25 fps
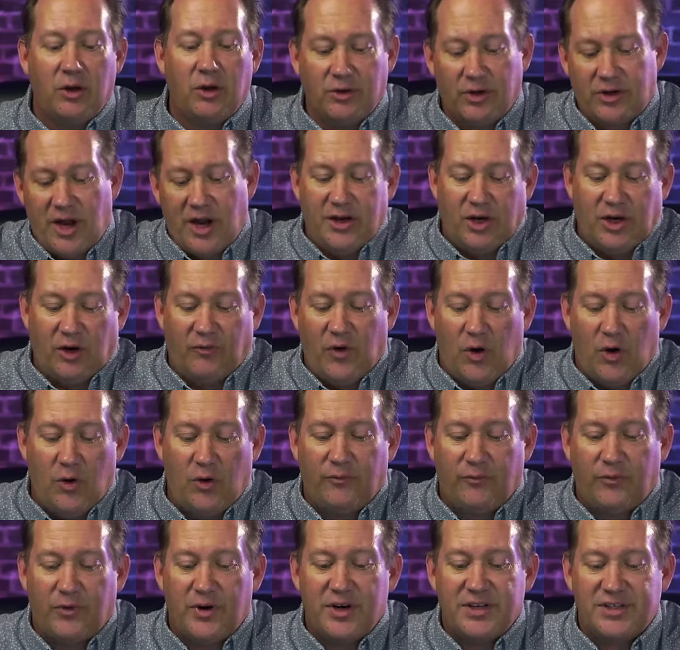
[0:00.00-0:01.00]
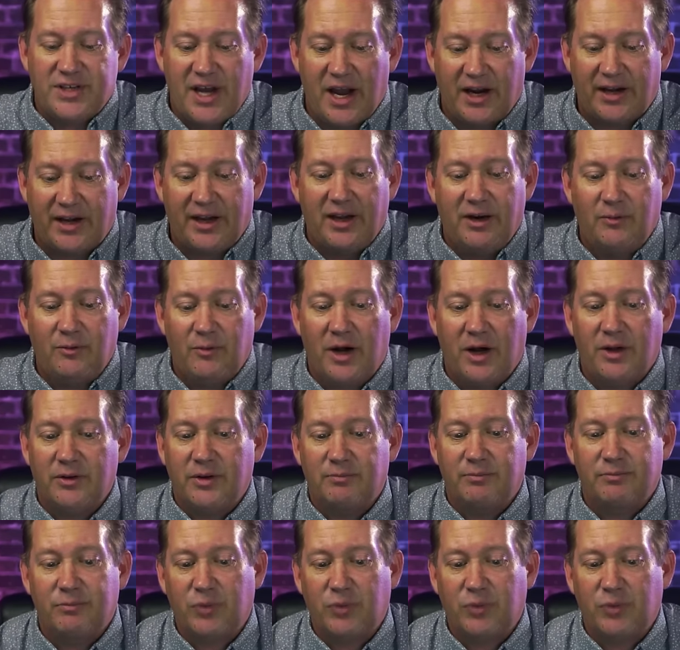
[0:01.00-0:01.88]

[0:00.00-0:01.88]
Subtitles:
look on your phone for a second while the